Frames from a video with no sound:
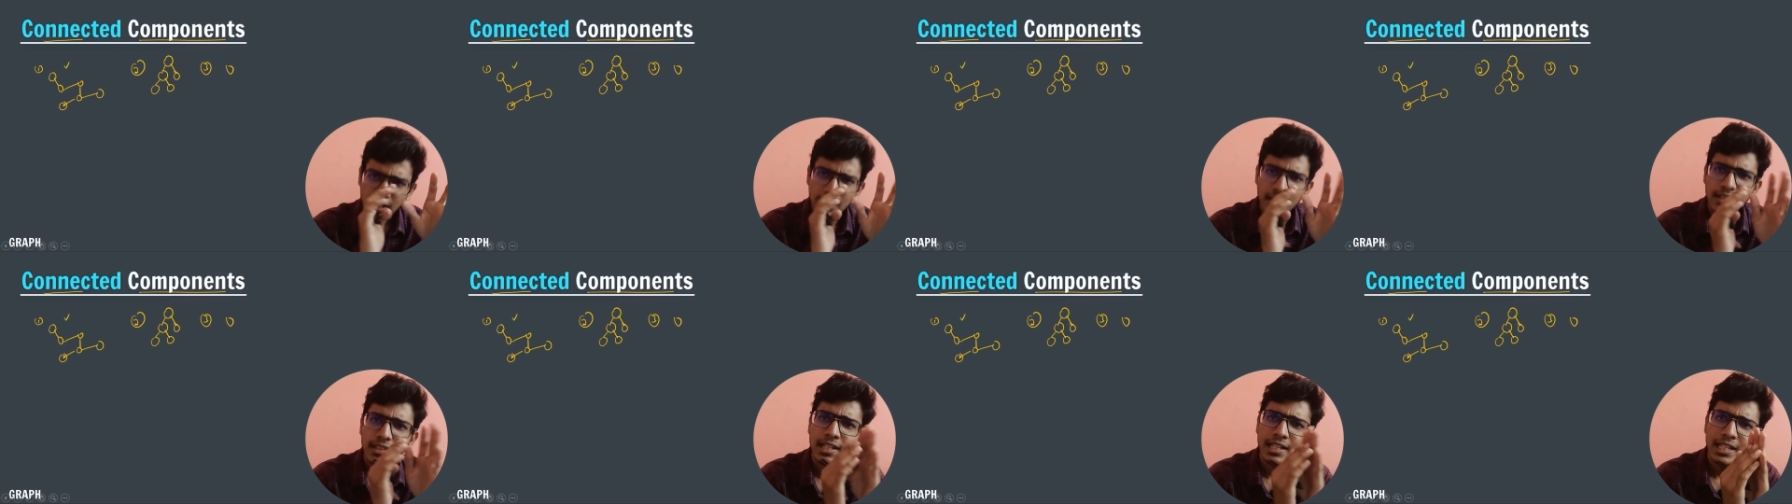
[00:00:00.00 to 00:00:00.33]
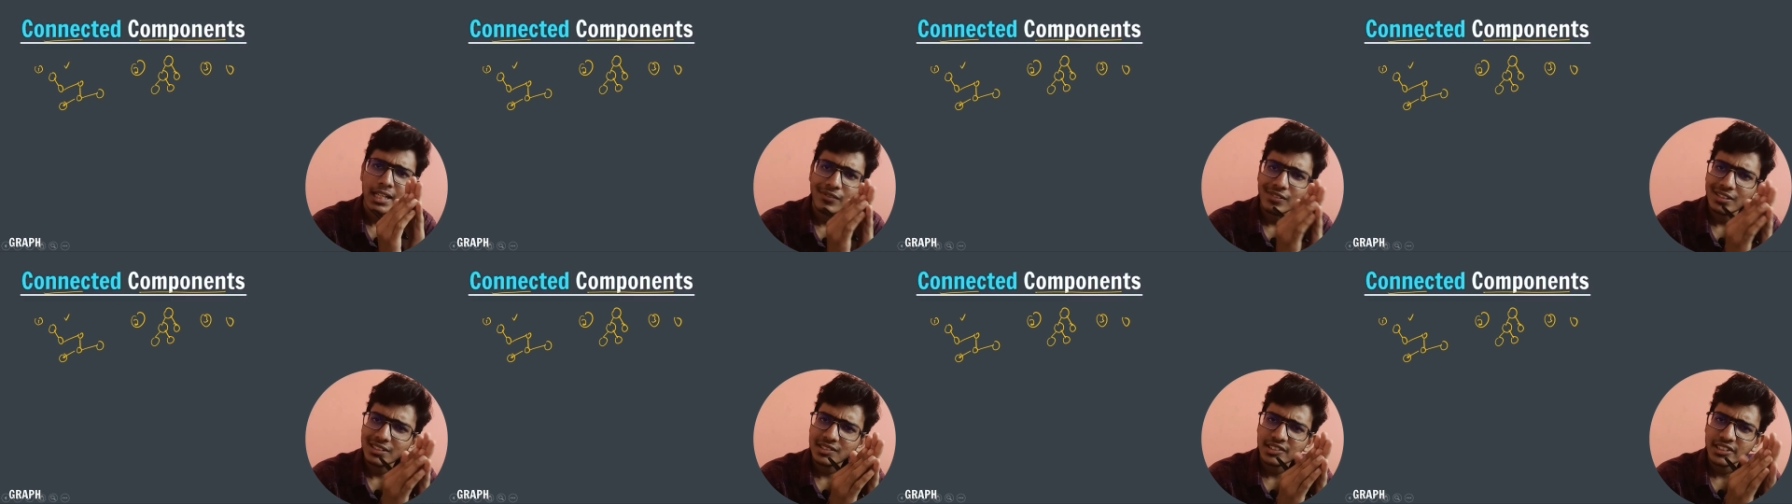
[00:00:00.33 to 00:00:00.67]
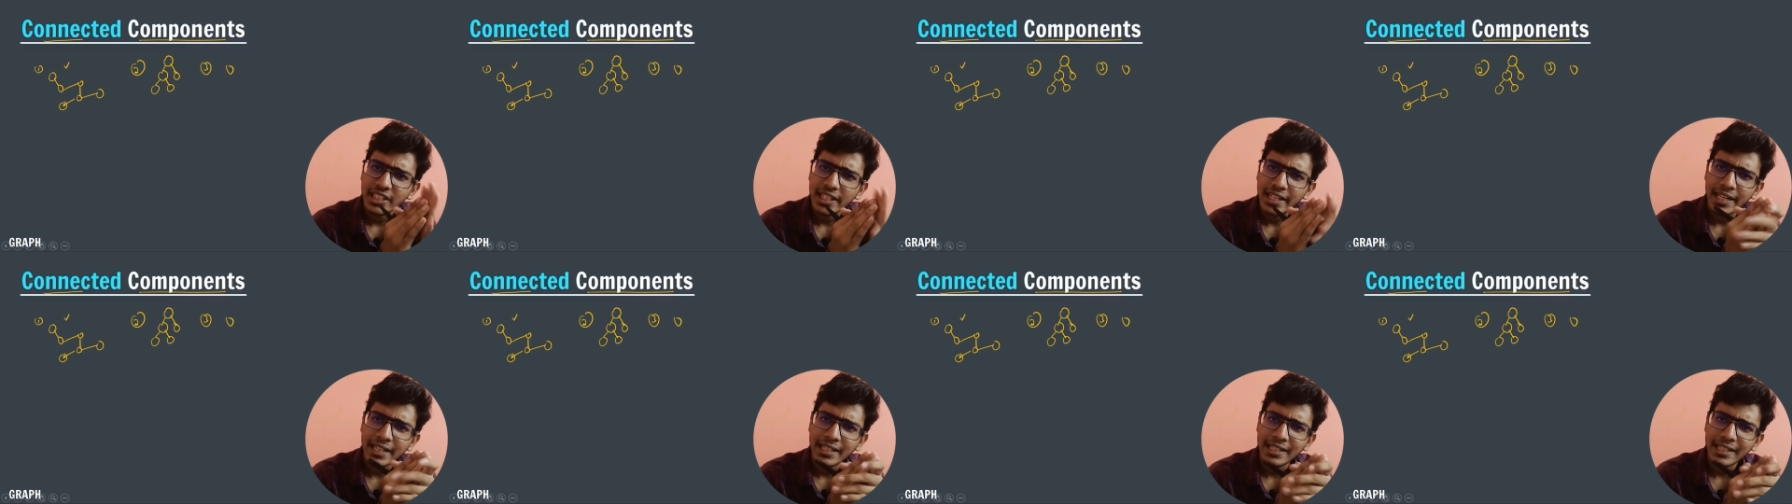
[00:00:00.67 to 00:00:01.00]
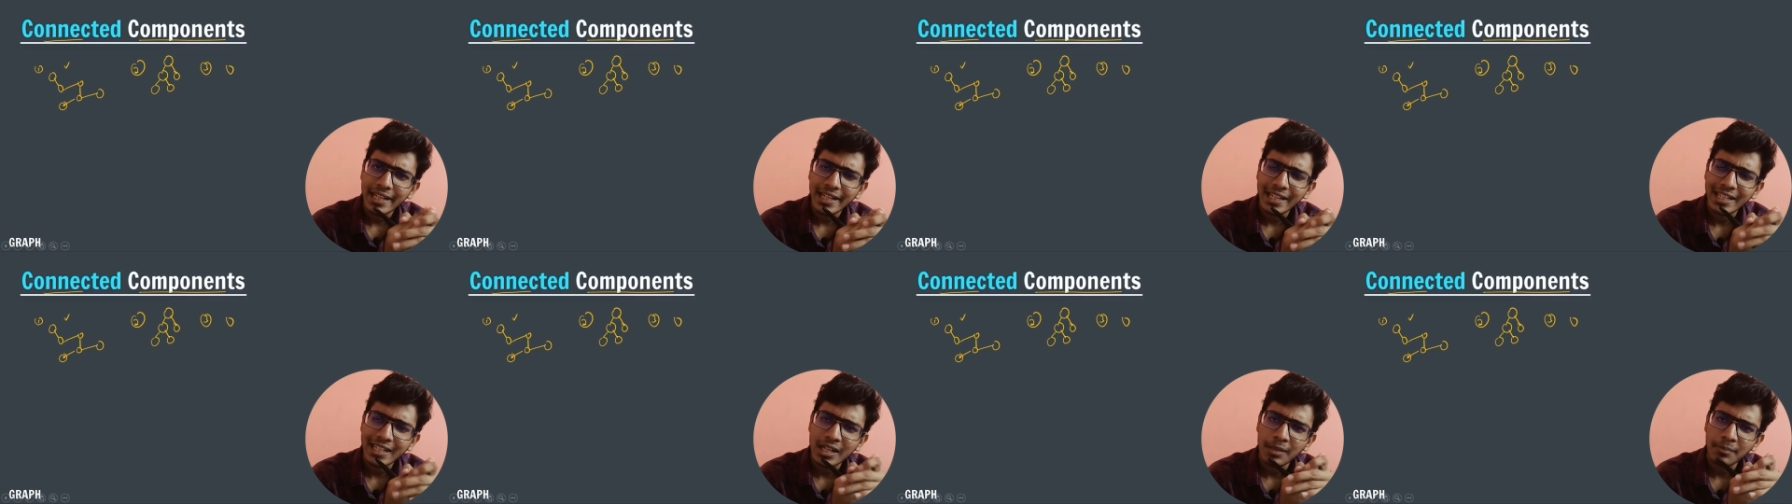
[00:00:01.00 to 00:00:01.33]
the given second
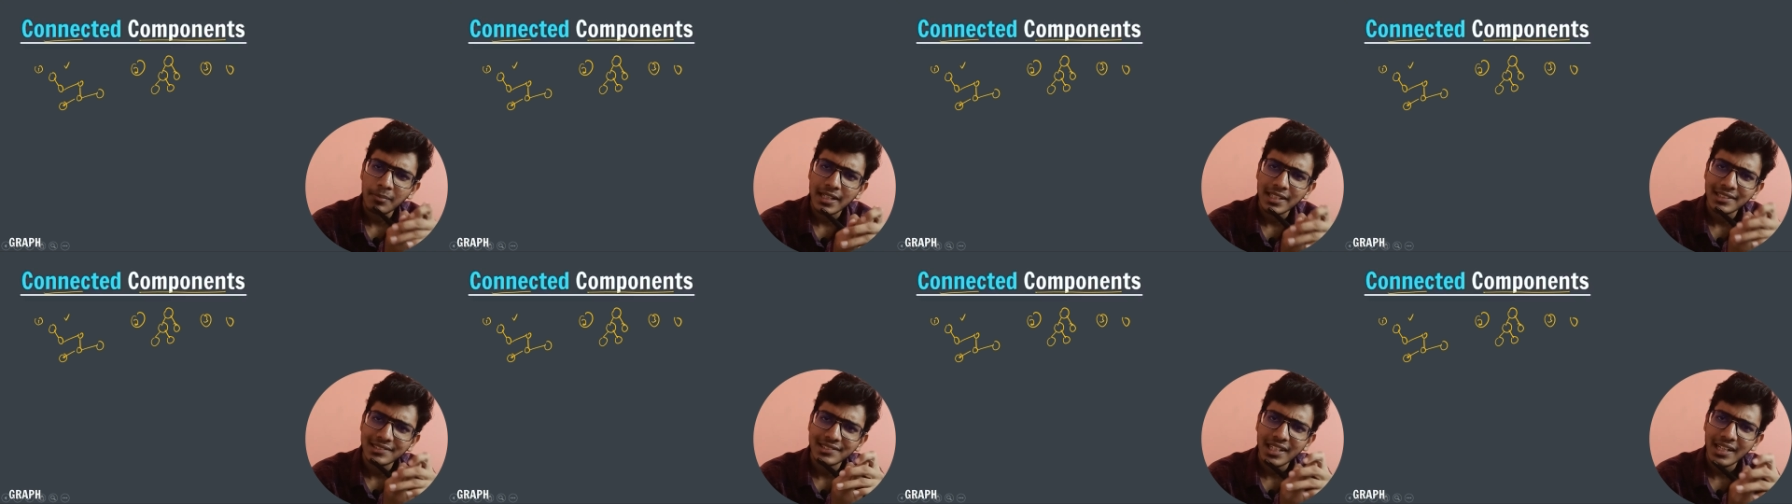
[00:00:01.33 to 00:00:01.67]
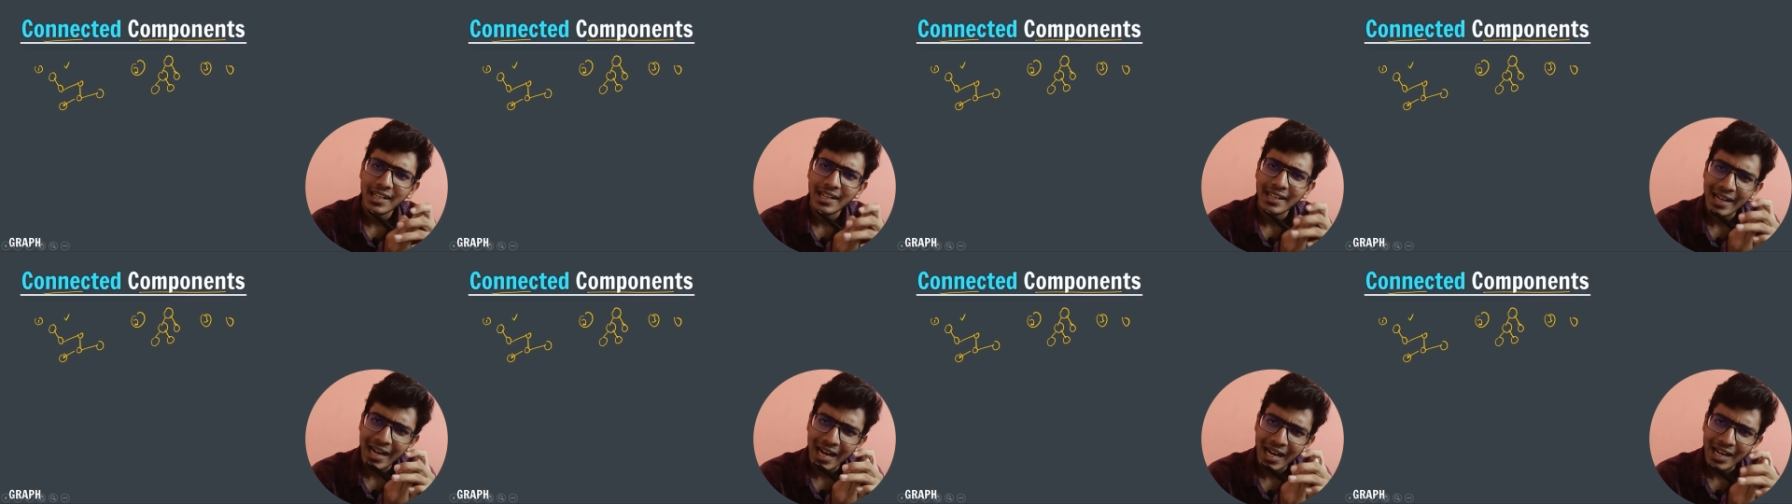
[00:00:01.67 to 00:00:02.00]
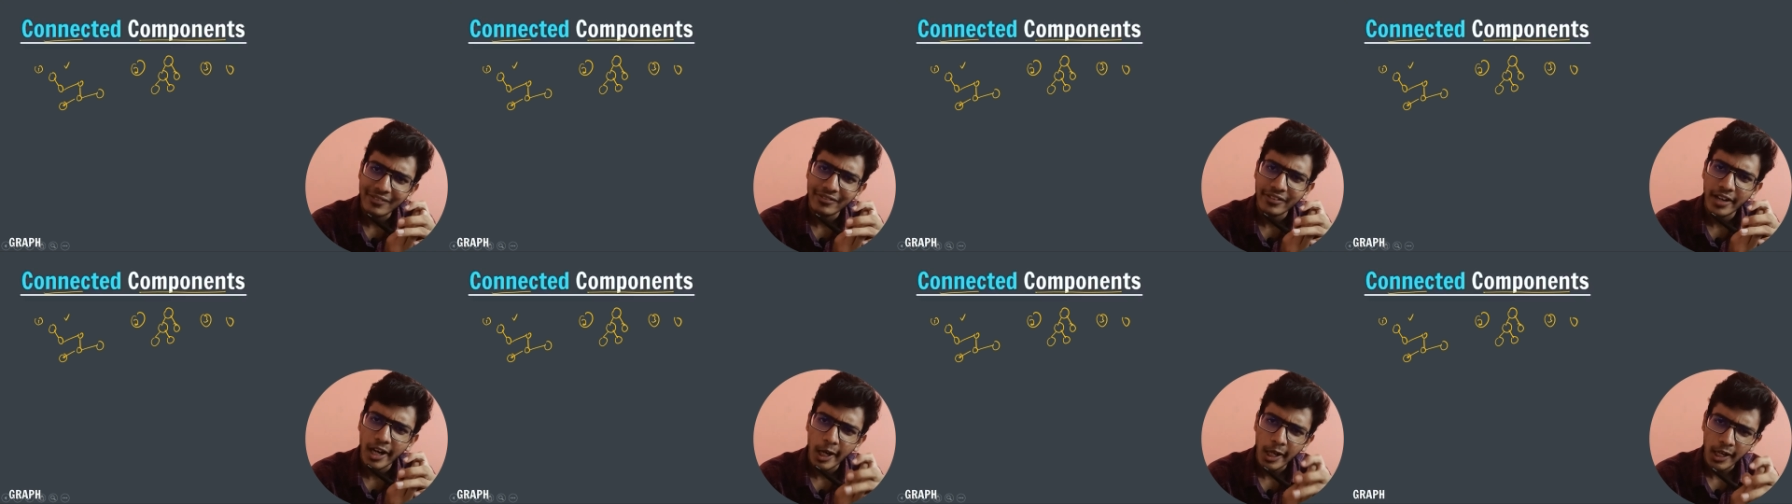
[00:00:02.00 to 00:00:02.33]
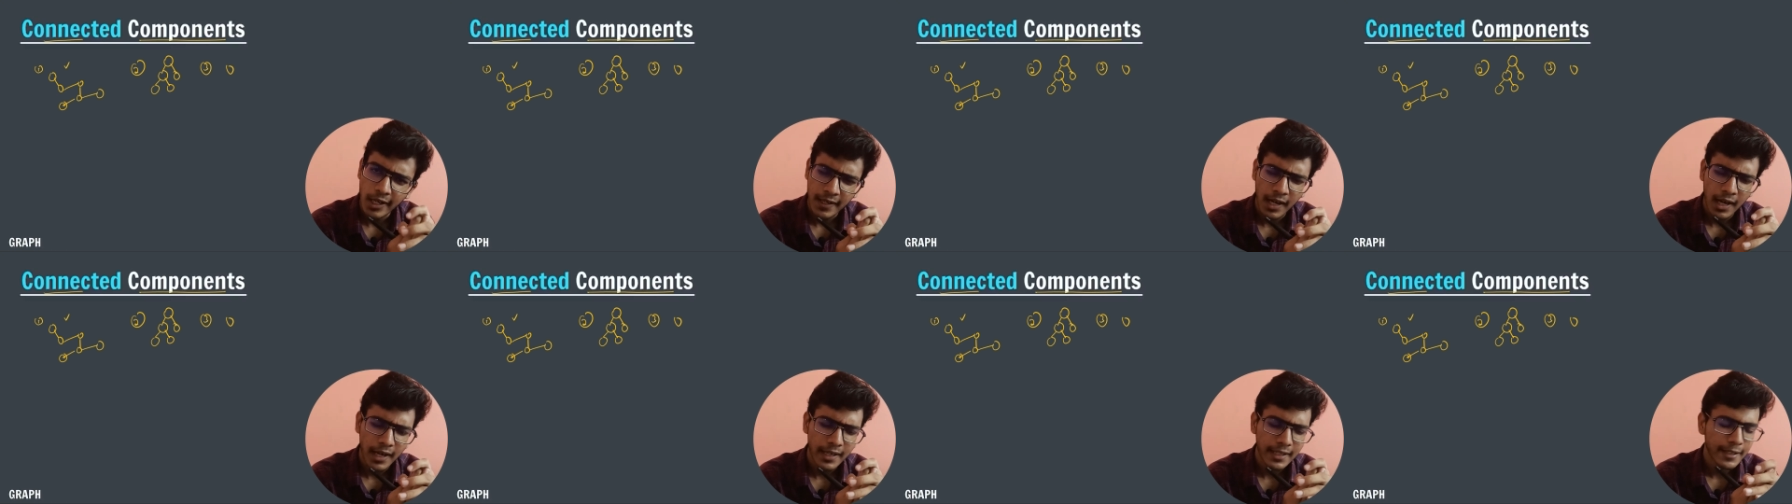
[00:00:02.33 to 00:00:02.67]
diagram is a graph or
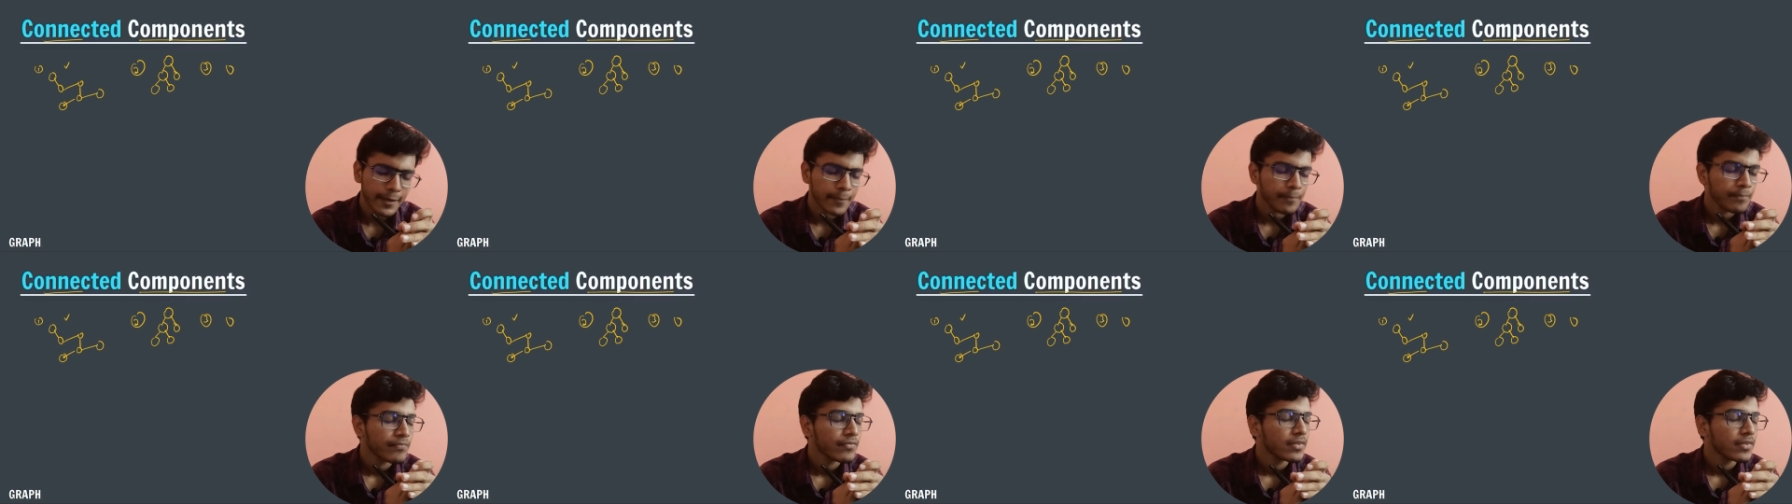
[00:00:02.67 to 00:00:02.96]
not.